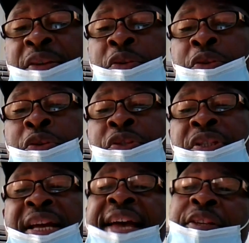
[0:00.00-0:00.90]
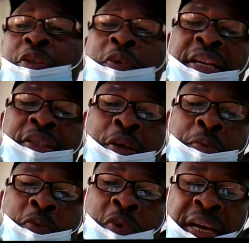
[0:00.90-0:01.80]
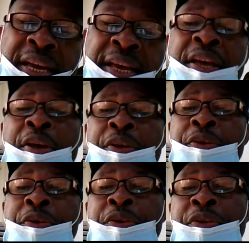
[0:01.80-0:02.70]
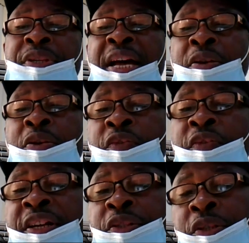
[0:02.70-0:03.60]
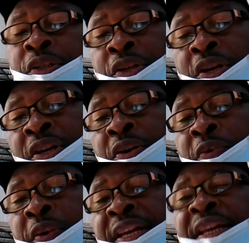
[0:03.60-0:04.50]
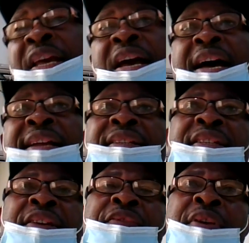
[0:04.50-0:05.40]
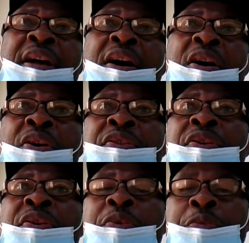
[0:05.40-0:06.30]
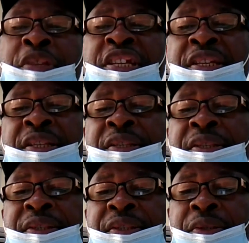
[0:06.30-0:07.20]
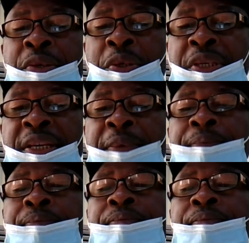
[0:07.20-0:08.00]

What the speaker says: You use chi-square somewhere, you use ANOVA the other way, and several other means. Okay.